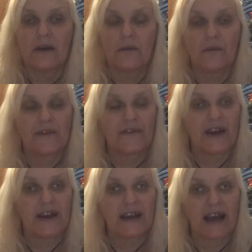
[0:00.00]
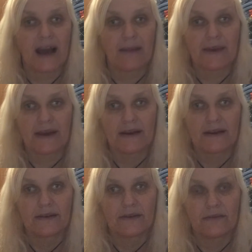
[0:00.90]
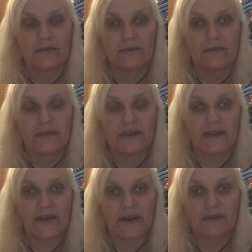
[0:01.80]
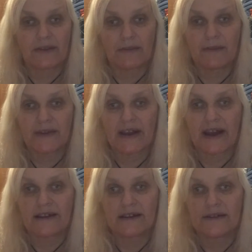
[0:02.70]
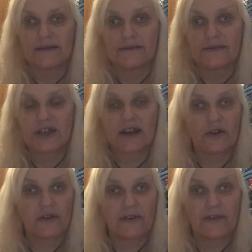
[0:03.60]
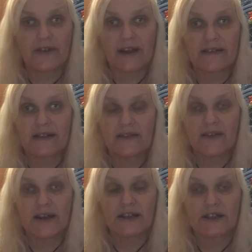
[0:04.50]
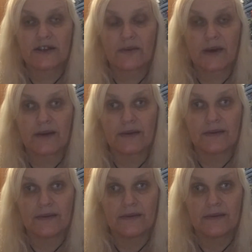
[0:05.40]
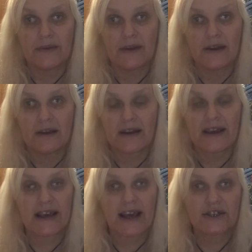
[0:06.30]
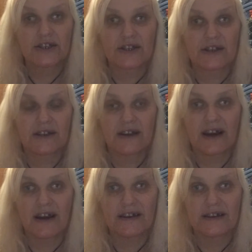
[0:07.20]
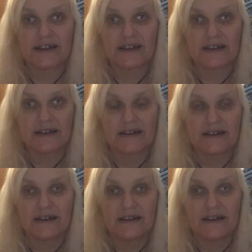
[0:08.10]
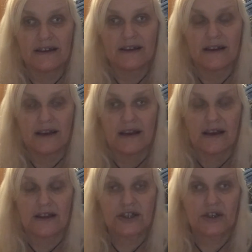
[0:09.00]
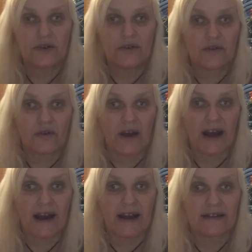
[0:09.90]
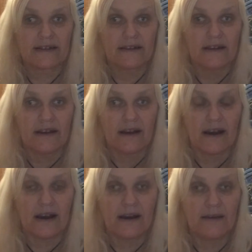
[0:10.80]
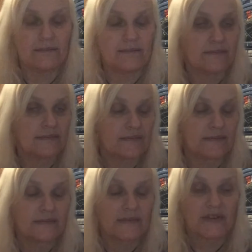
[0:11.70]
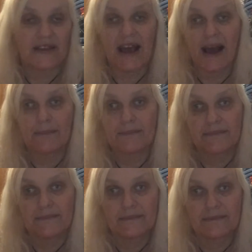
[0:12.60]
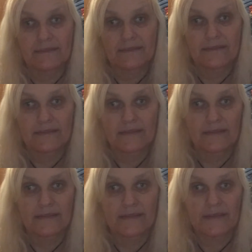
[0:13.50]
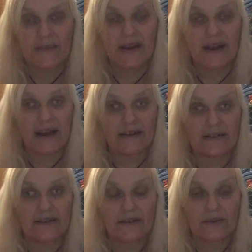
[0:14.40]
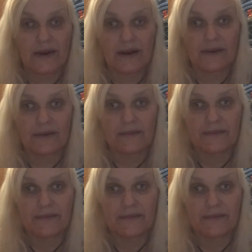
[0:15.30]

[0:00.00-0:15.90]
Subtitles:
was very happy living with Mum and Dad. She had lots of friends in the village as well, like Ashton and Hardy. And she also had Sam and Harrison as well.